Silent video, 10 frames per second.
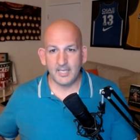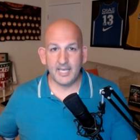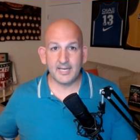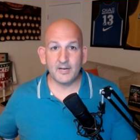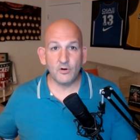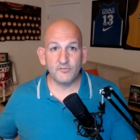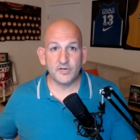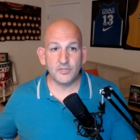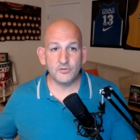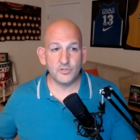head on over
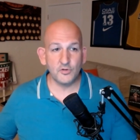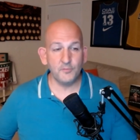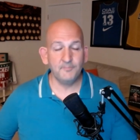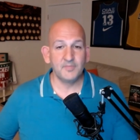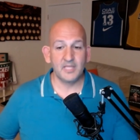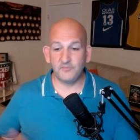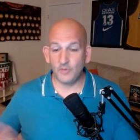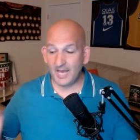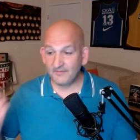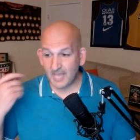to YouTube. If
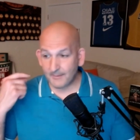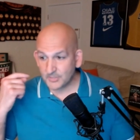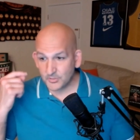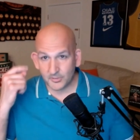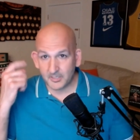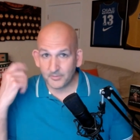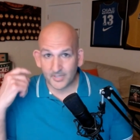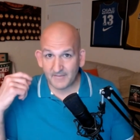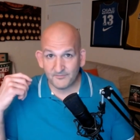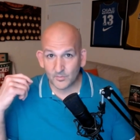you have the opportunity to
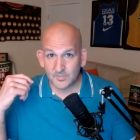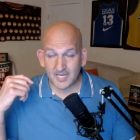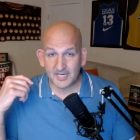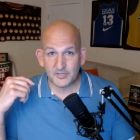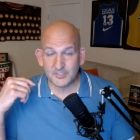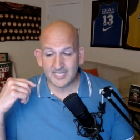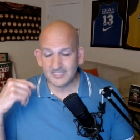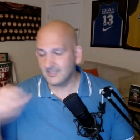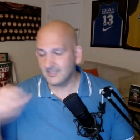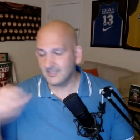put headphones on at your
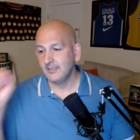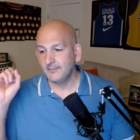desk,